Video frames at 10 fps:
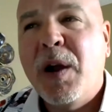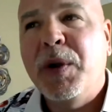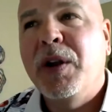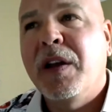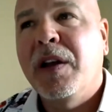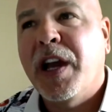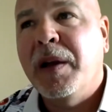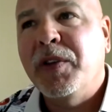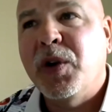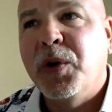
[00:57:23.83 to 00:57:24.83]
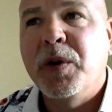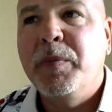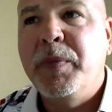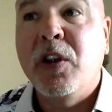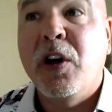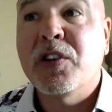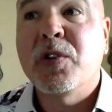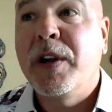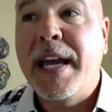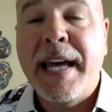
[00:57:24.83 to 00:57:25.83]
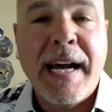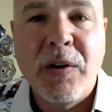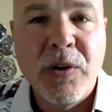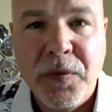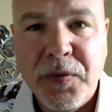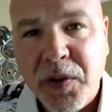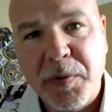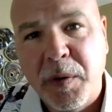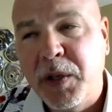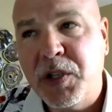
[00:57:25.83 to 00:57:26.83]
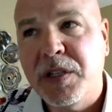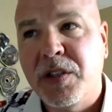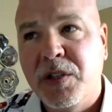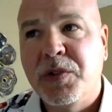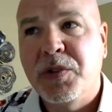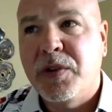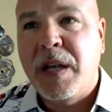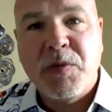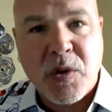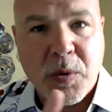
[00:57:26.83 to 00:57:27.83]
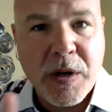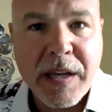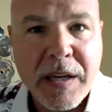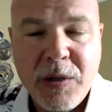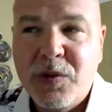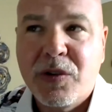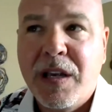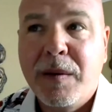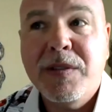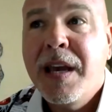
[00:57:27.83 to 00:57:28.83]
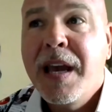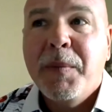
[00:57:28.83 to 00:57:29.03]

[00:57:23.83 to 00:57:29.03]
and we don't have time to go into a big long story and i don't know if you have permission to use their name so we're not going to use their name